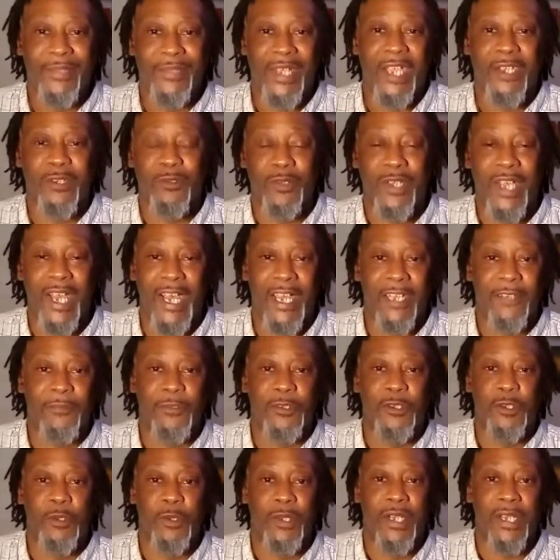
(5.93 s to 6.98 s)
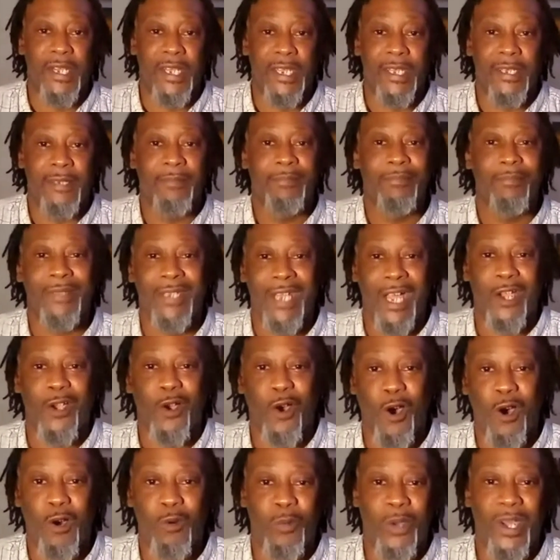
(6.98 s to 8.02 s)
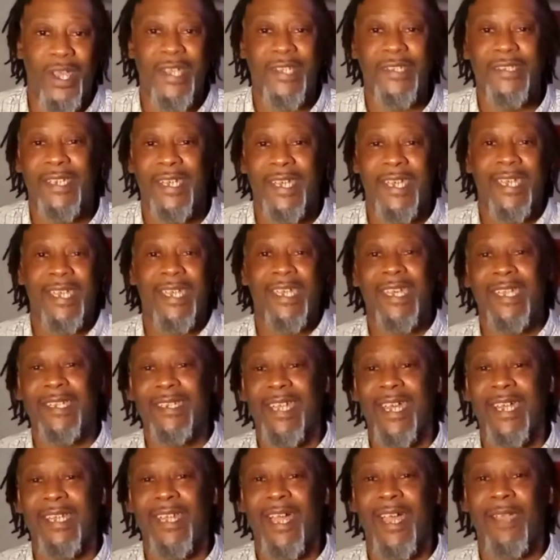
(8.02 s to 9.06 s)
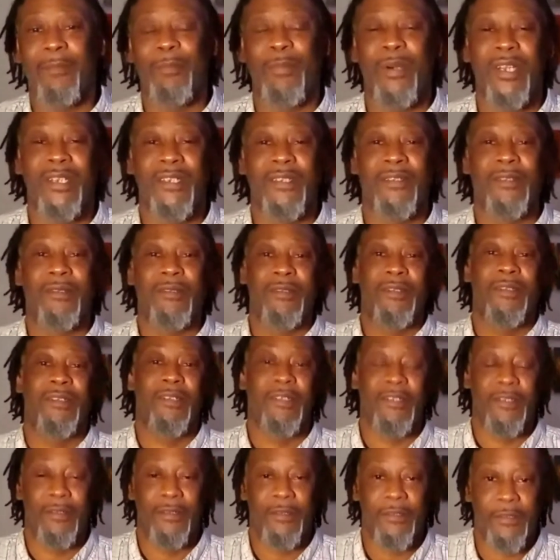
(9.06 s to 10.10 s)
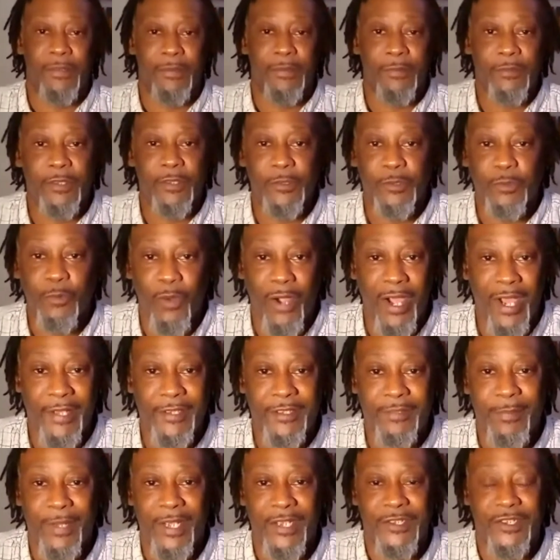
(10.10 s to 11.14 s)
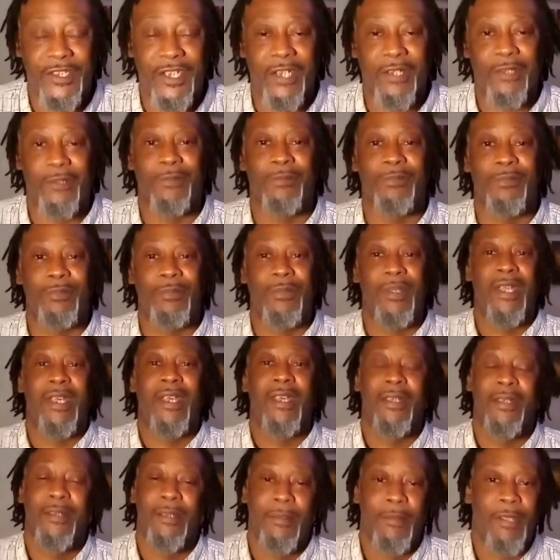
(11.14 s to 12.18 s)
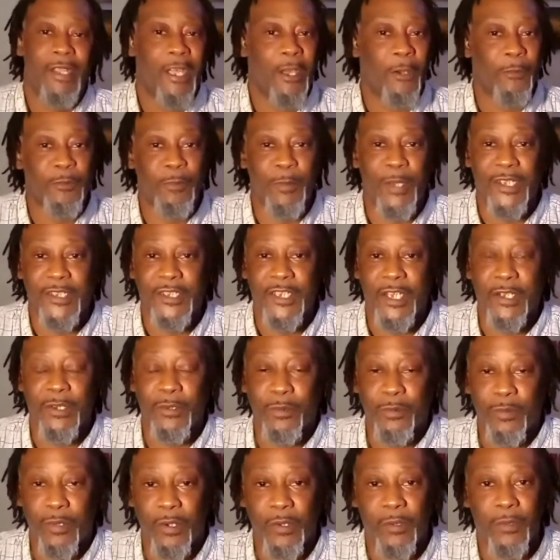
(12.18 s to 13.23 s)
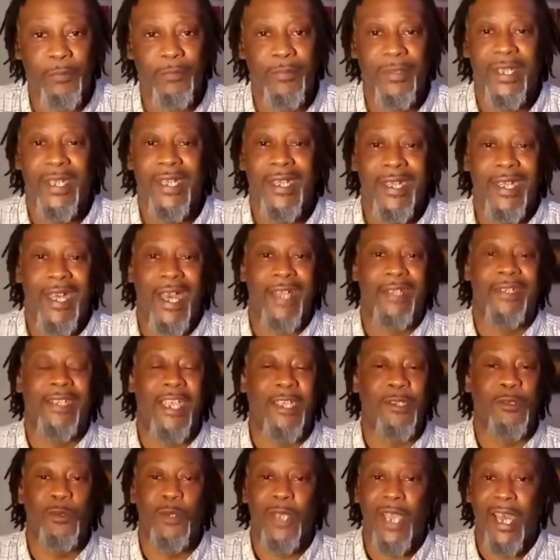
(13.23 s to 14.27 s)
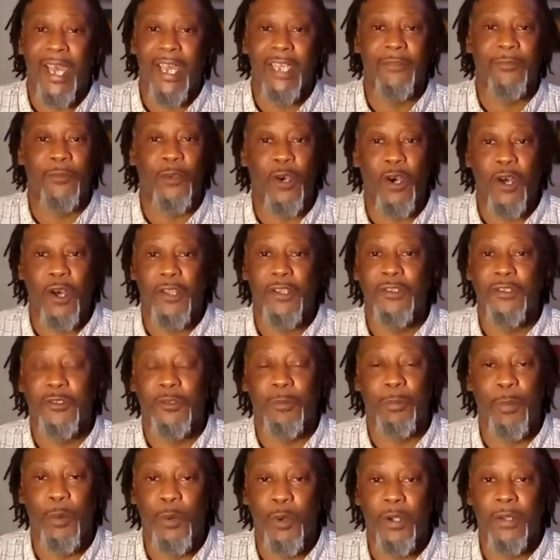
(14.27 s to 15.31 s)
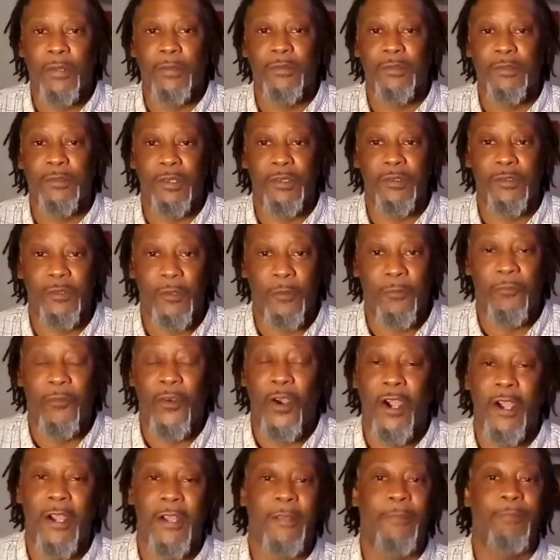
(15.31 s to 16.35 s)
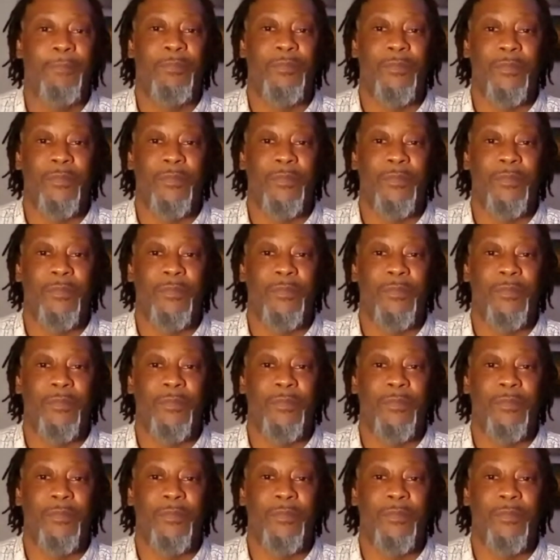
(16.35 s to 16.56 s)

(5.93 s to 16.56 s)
Thank you guys for tuning in. Like always, hit that like button. Subscribe to my channel. Helps my channel grow. I thank you guys for all the support so far.